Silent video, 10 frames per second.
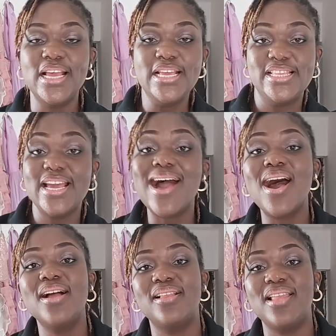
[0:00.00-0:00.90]
the
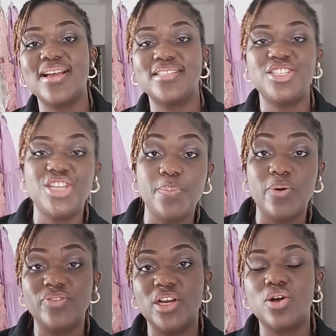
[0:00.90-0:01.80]
hourglass shape of the
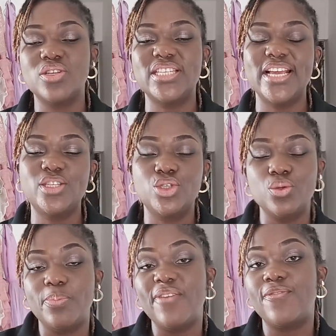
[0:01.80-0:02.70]
corset, to
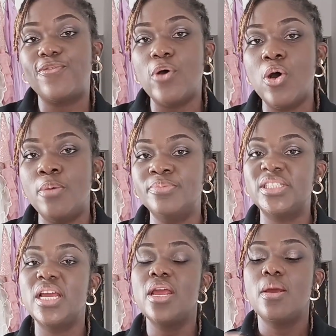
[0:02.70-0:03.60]
be formed
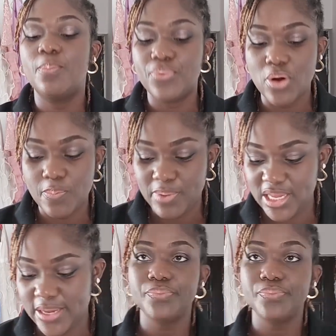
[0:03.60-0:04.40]
properly.